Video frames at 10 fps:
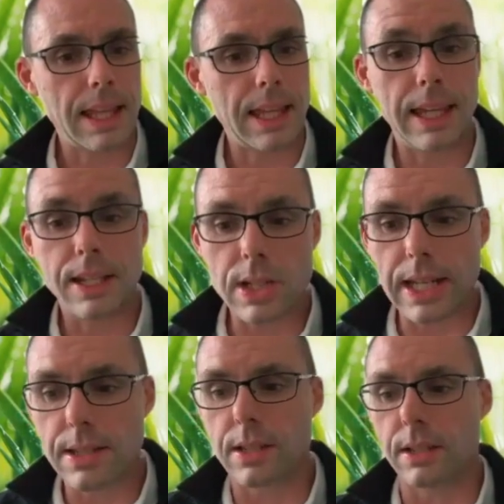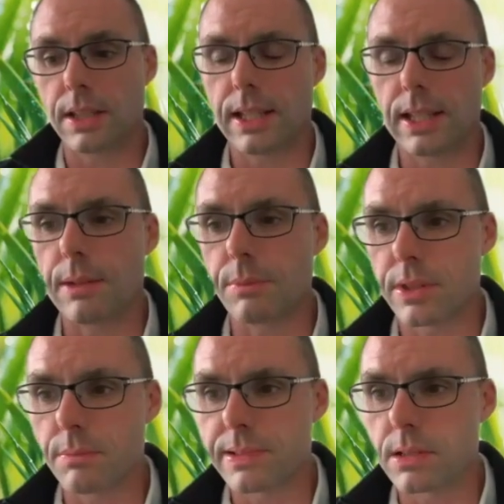each lesson can come with
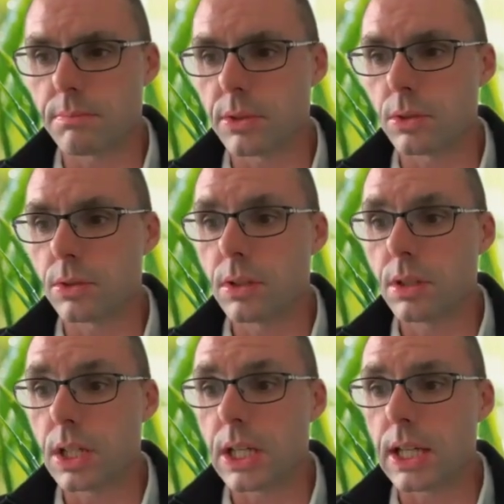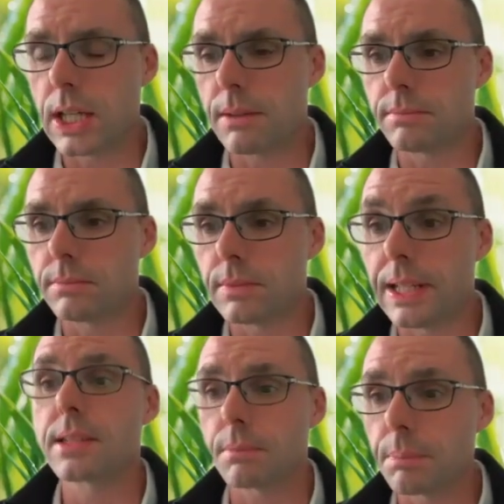a printable
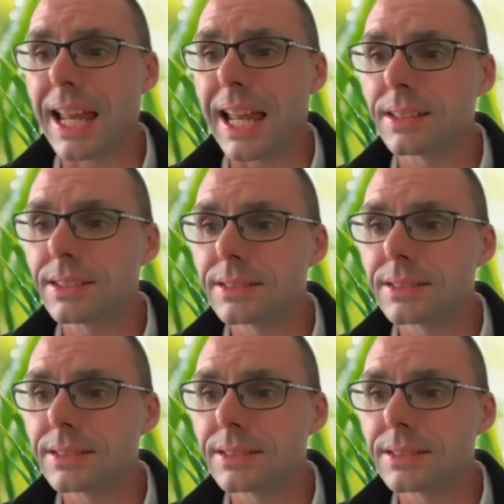lesson plan.